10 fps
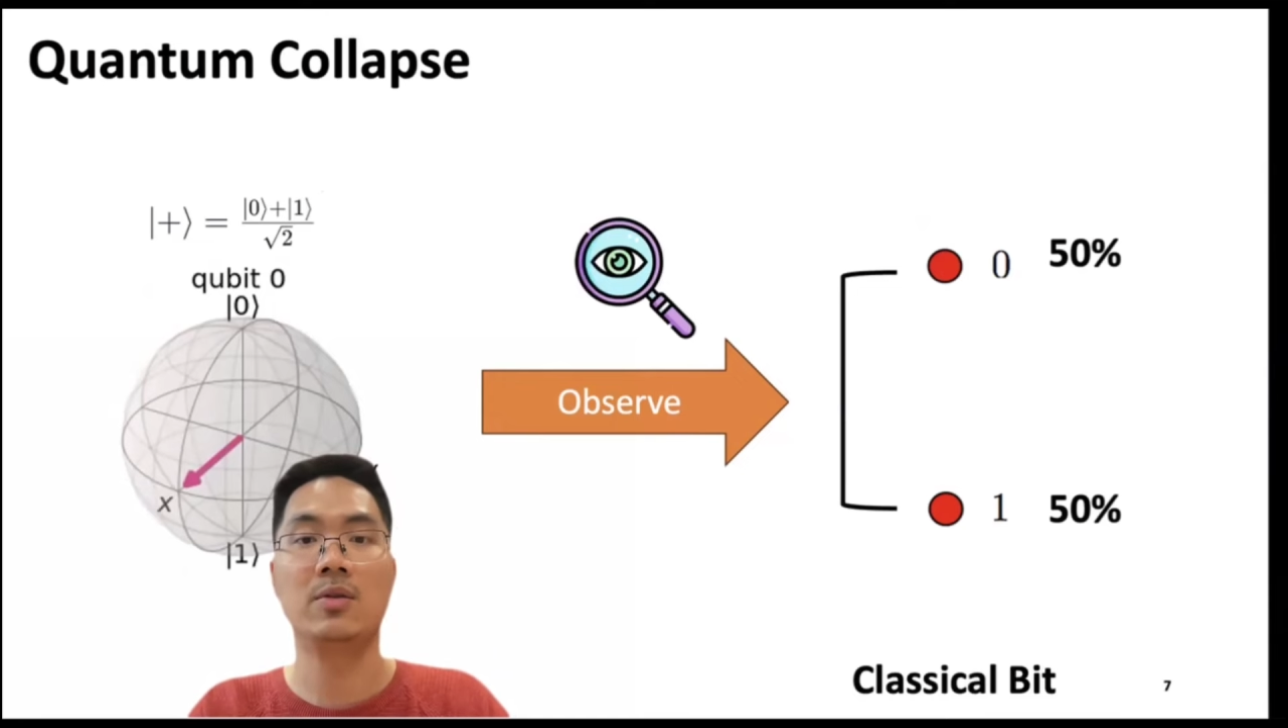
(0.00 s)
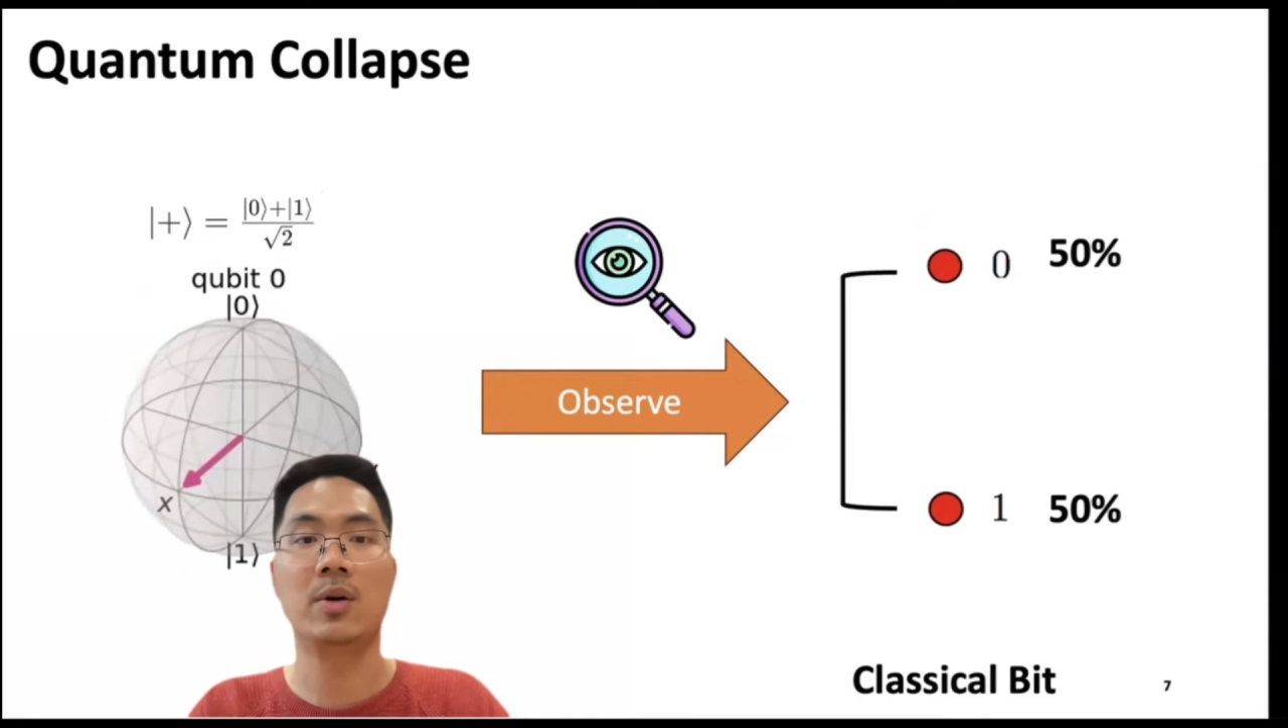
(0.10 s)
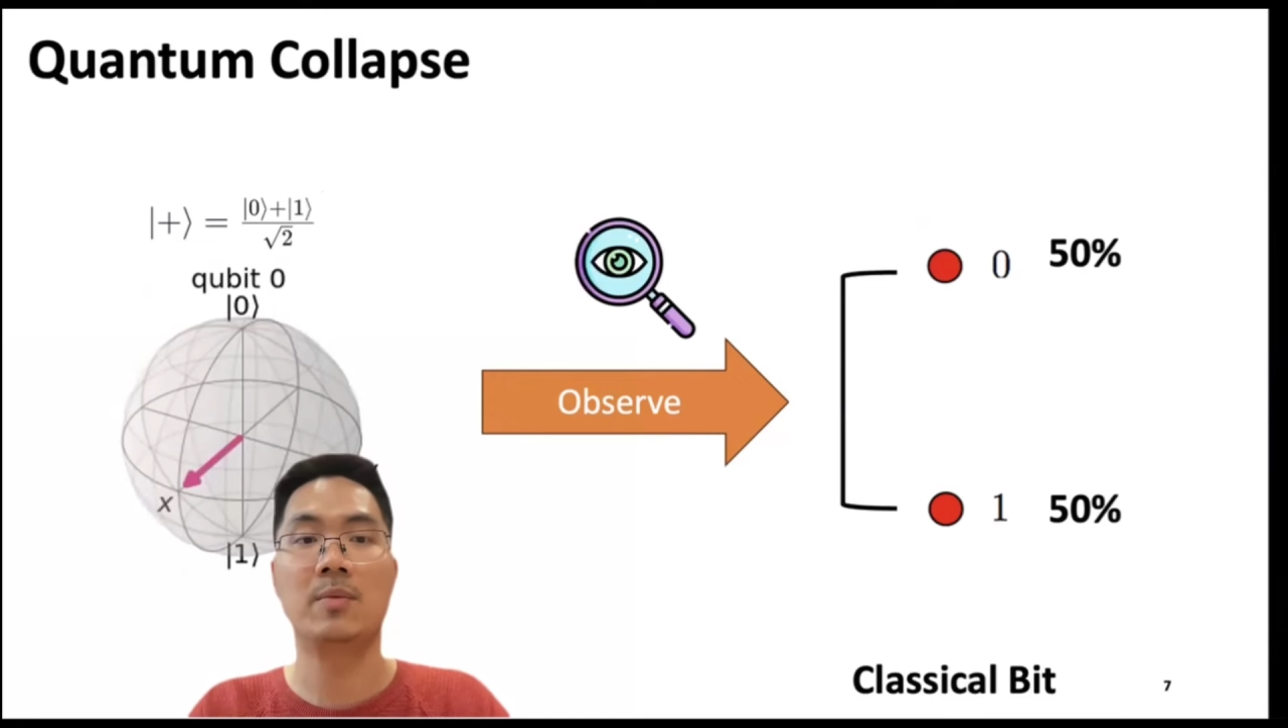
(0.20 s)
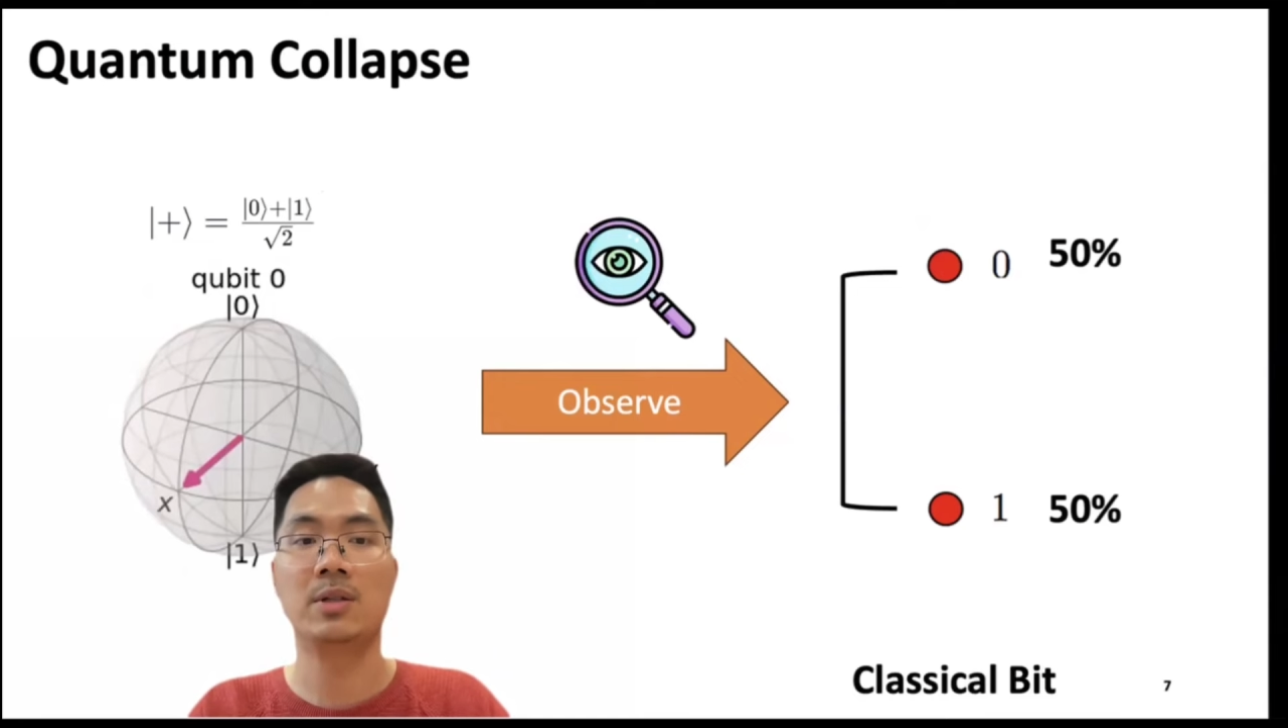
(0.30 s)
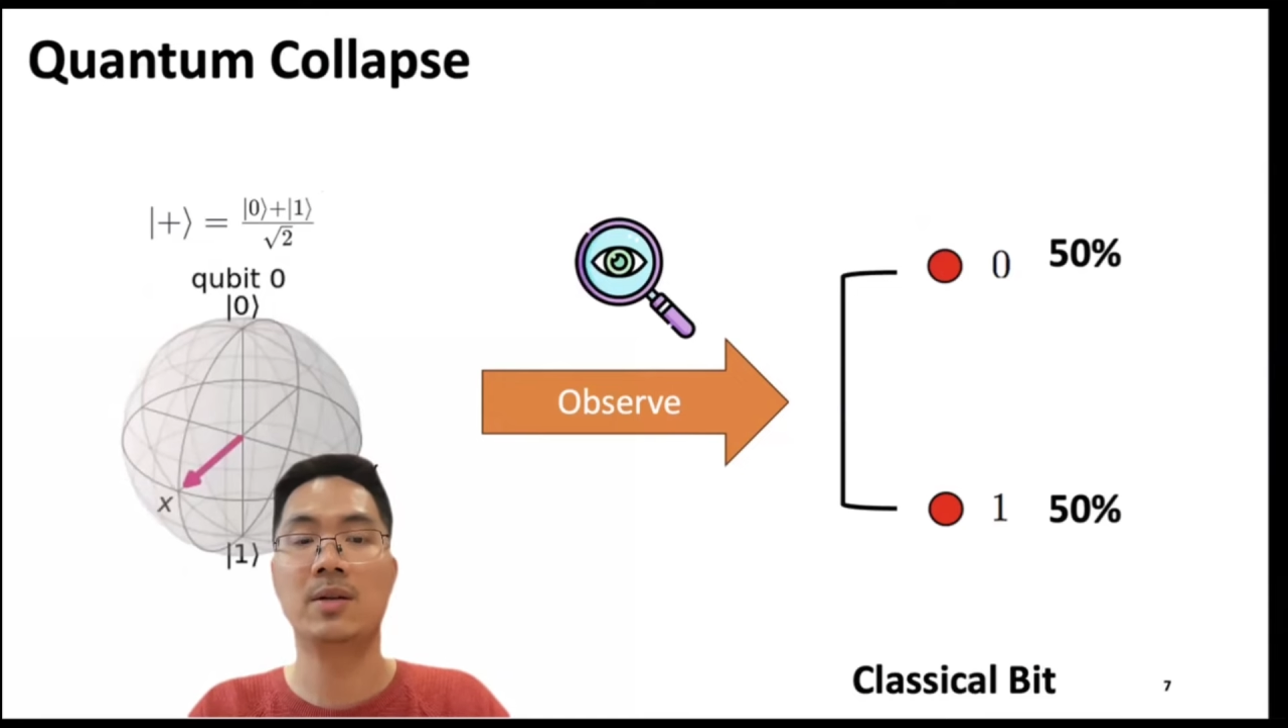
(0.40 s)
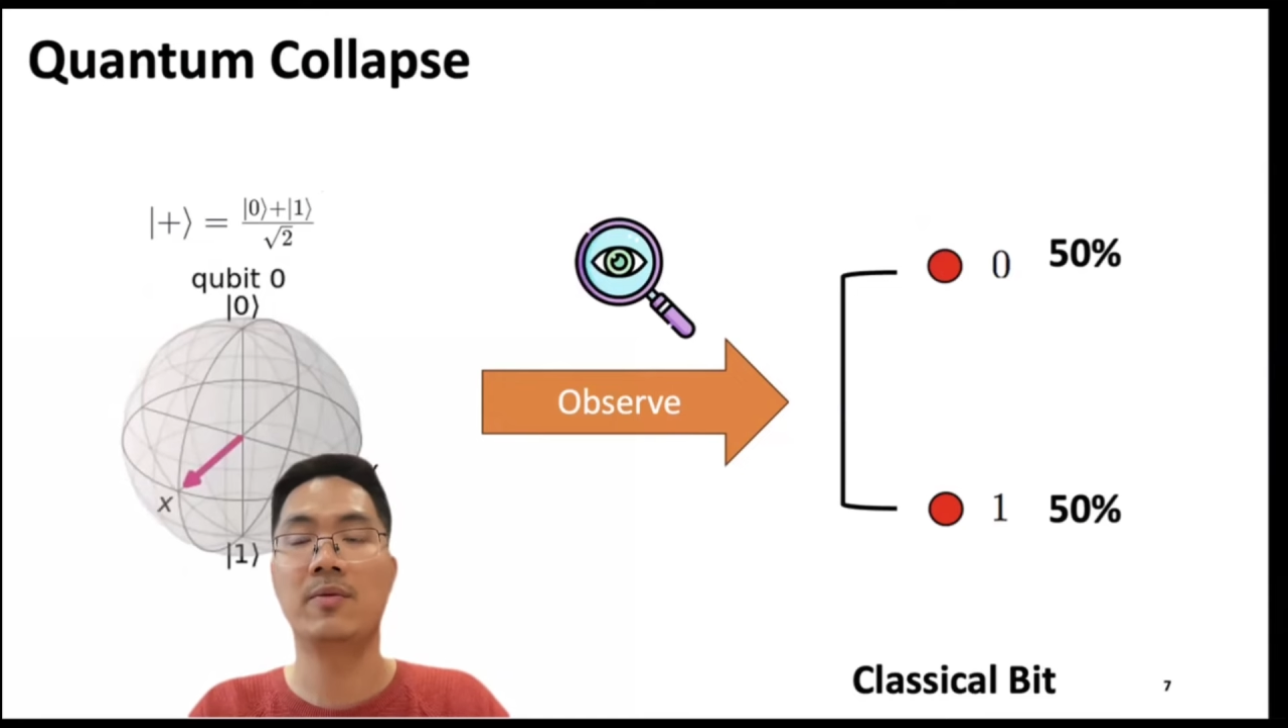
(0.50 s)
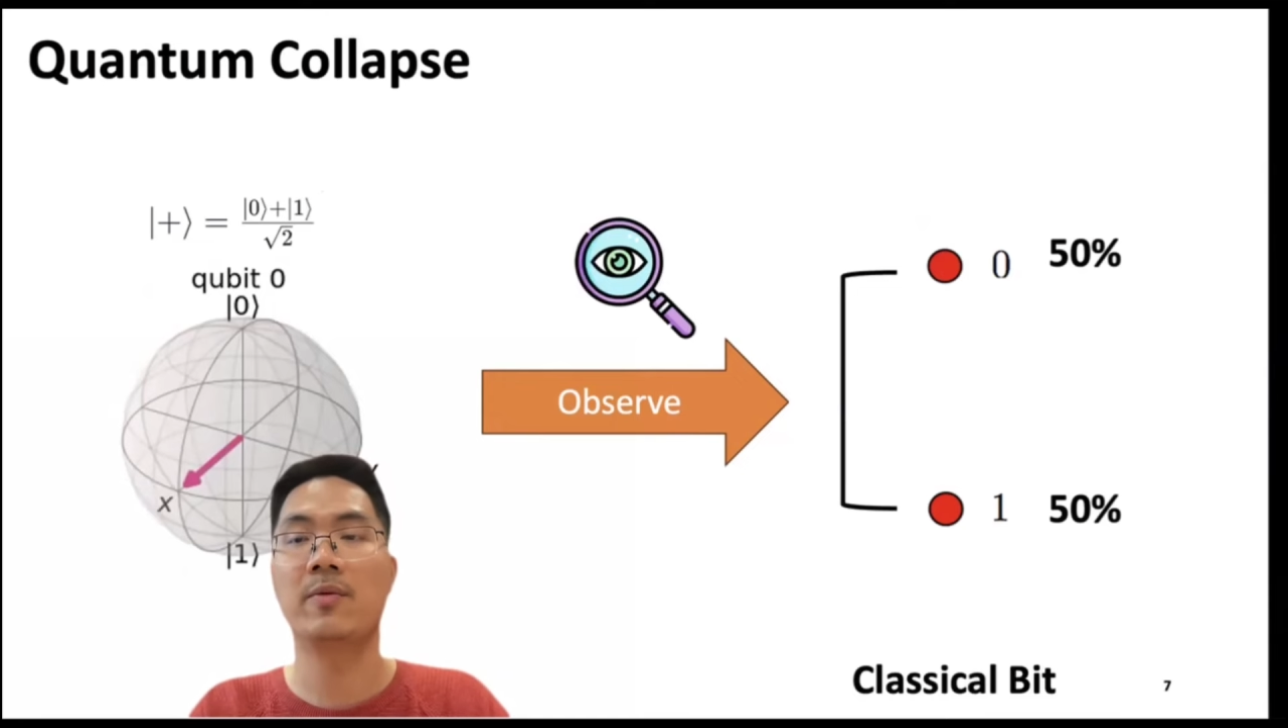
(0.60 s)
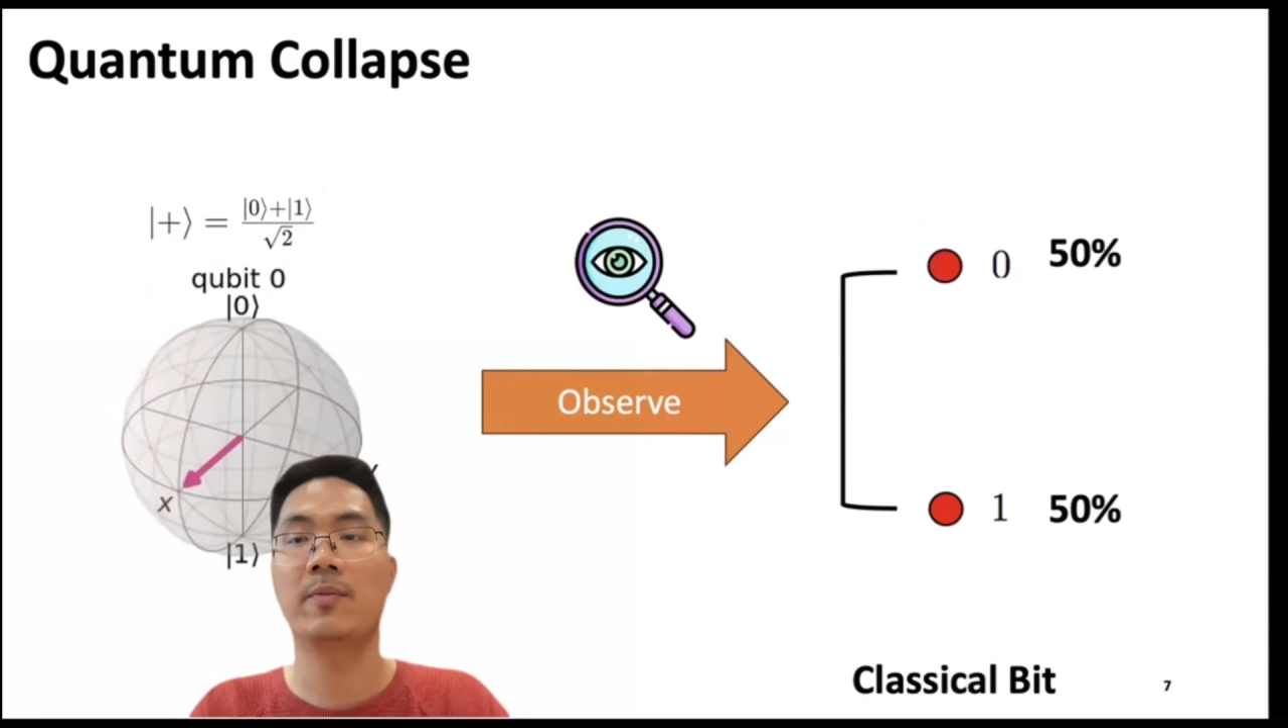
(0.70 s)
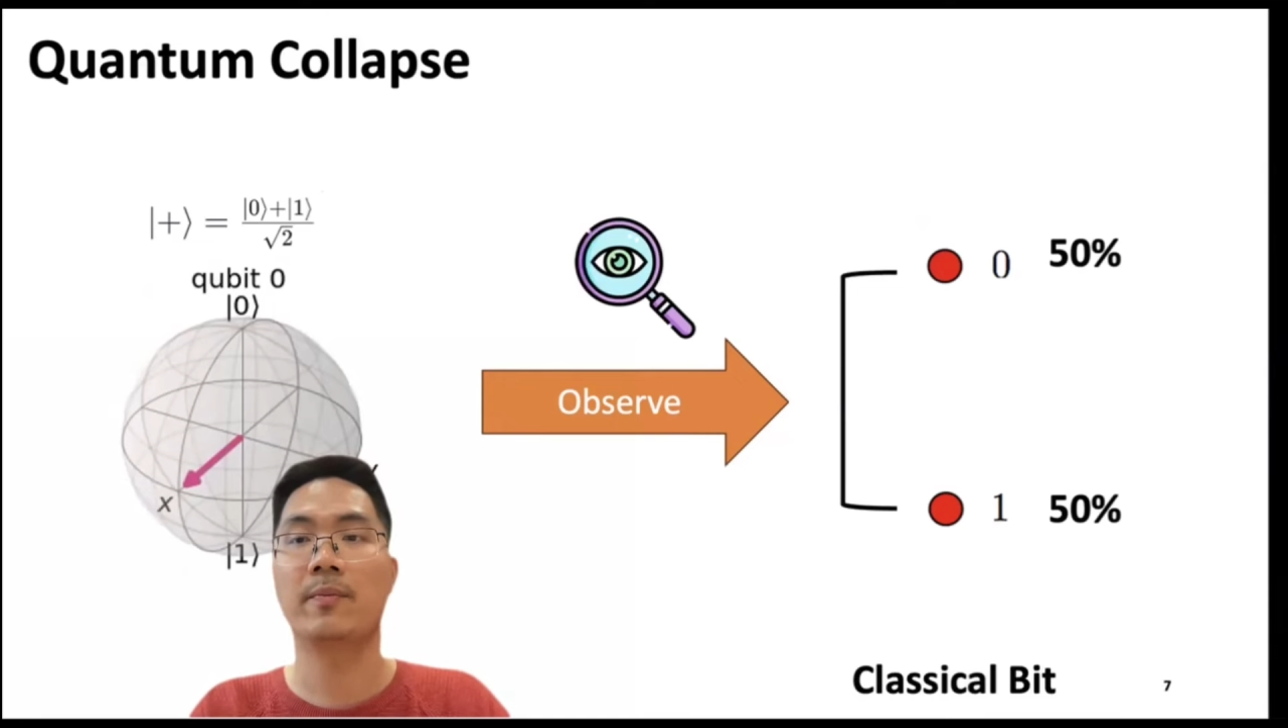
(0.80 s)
to achieve.